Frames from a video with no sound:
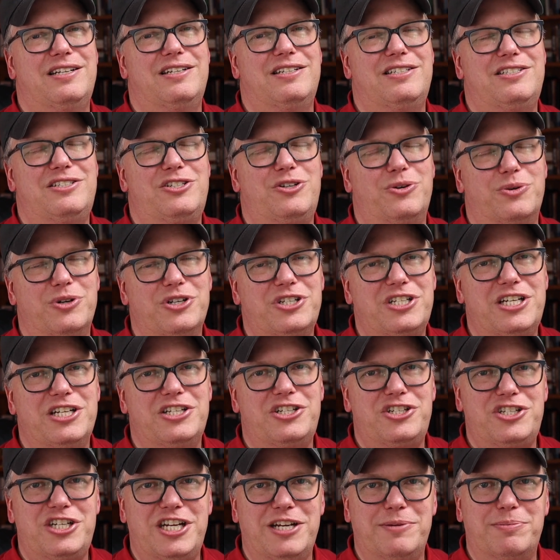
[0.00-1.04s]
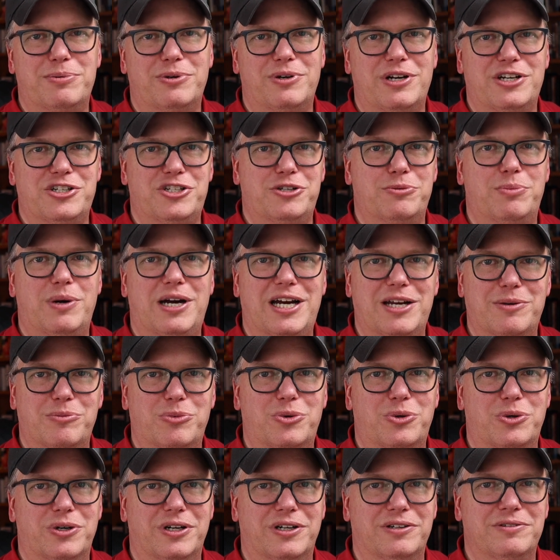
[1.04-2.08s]
storage gets cheaper as you buy
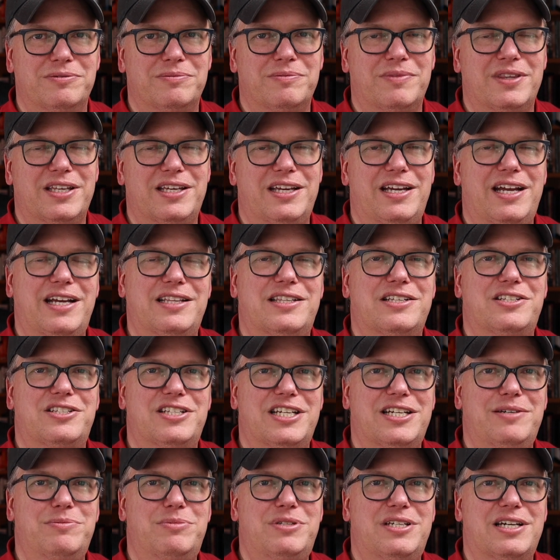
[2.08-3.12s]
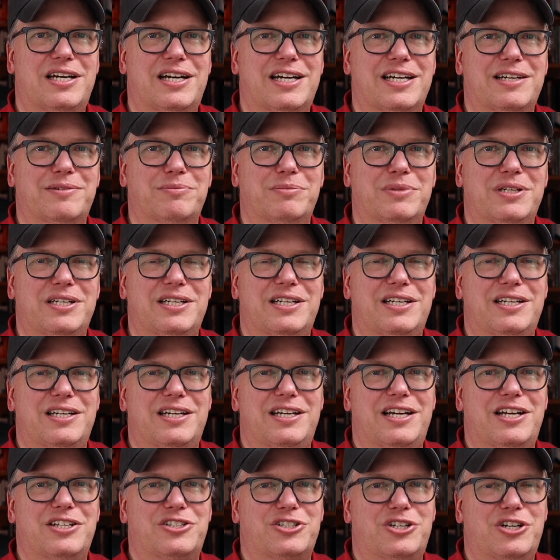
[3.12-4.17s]
more. At the same time,
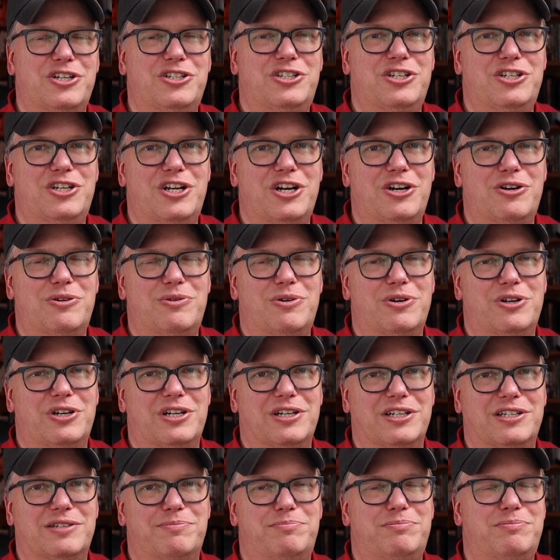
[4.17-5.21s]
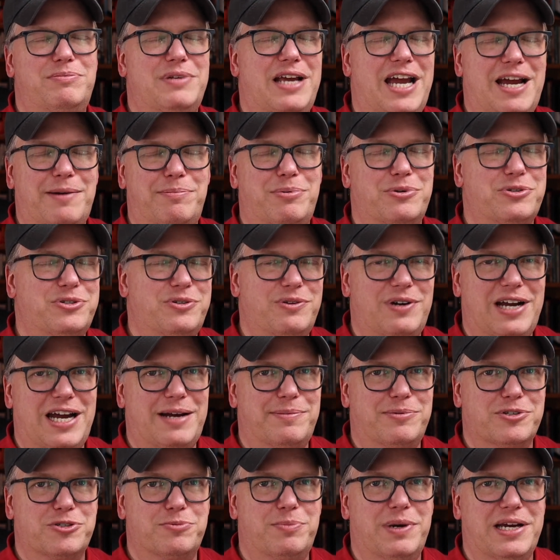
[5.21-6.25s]
it's good to know on an apples to
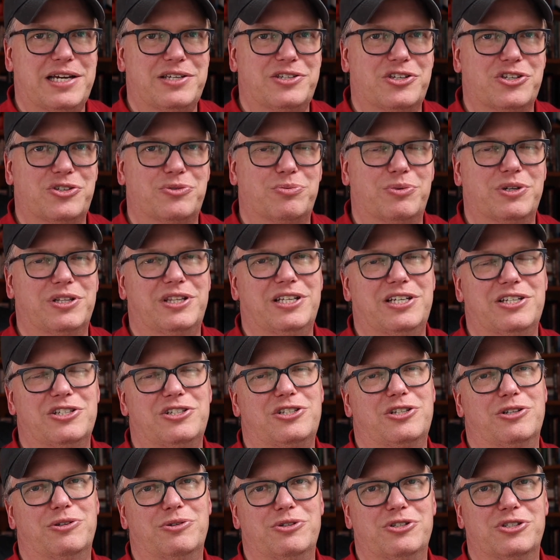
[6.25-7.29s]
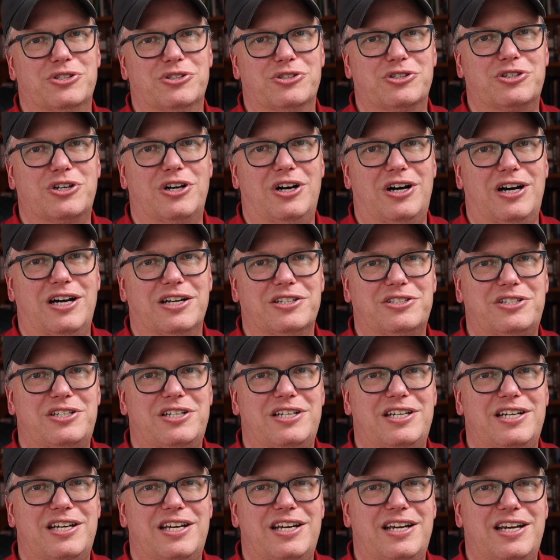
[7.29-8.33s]
apples basis what these solutions cost.
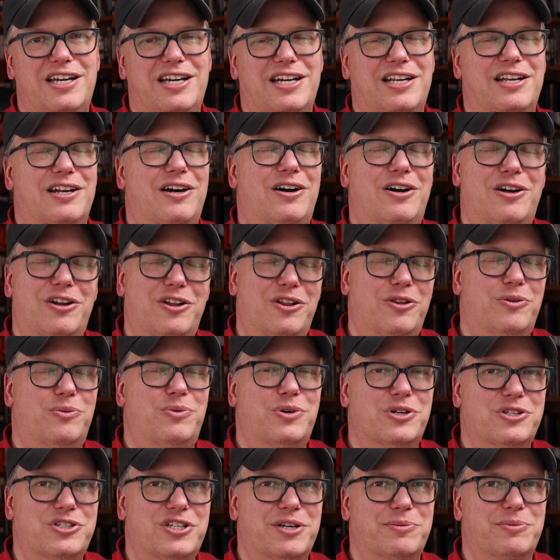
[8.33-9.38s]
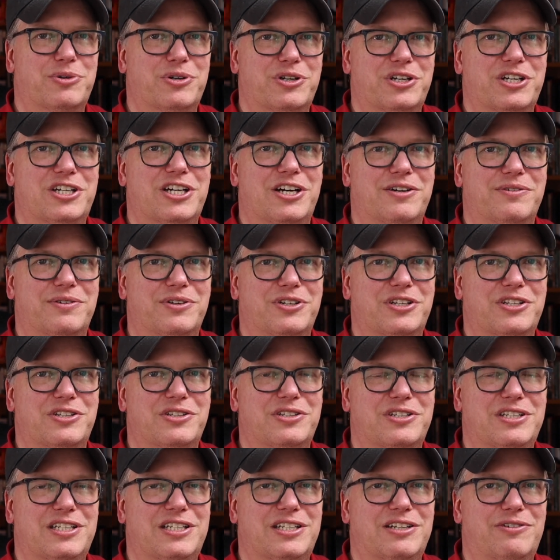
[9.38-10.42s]
And all of the ones I'm going to cover
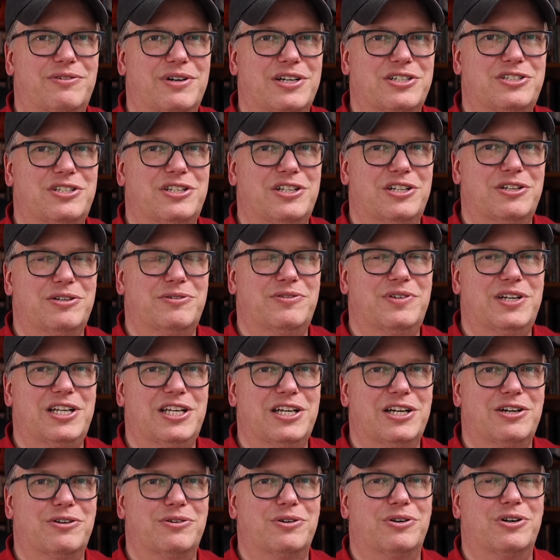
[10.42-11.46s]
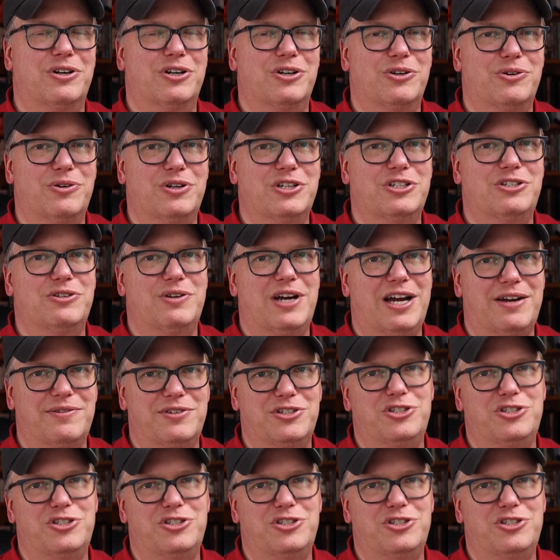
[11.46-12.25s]
in the rest of the video are going to have